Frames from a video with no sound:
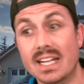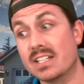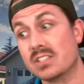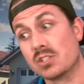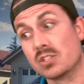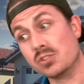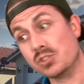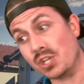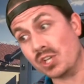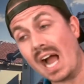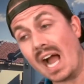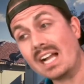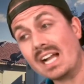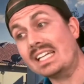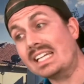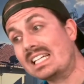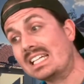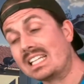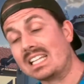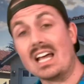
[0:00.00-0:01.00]
And so
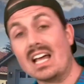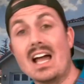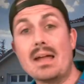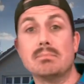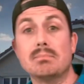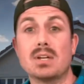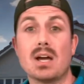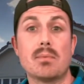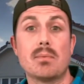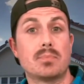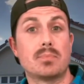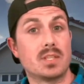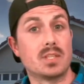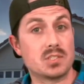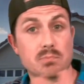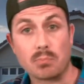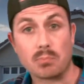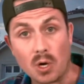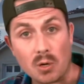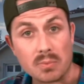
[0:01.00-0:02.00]
Jackie climbed up
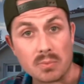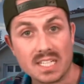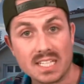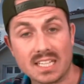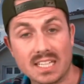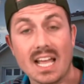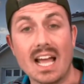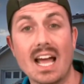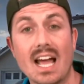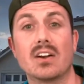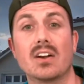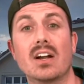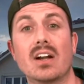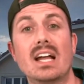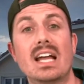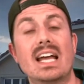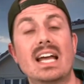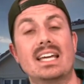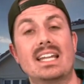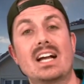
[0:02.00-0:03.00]
this permanent ladder
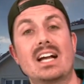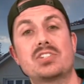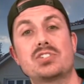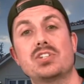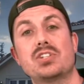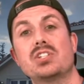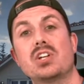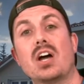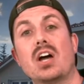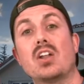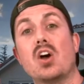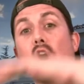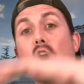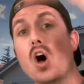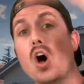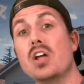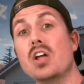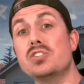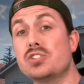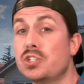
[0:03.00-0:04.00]
and actually got
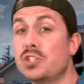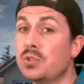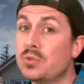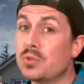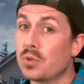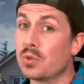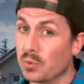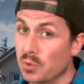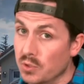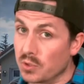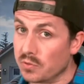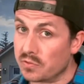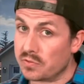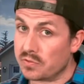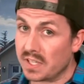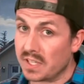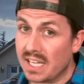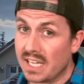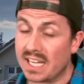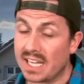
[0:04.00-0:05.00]
onto the roof roof.
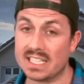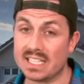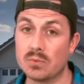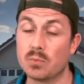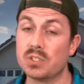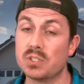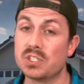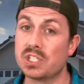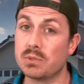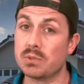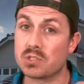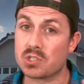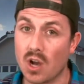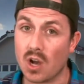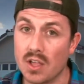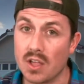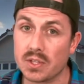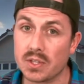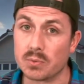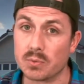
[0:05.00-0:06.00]
And then when she was
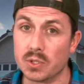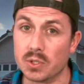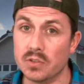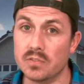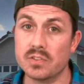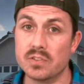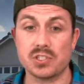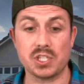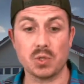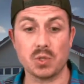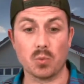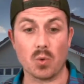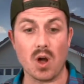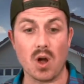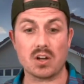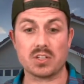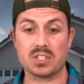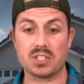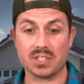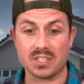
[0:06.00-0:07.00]
on the roof, she
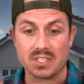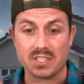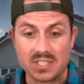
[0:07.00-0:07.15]
walked to the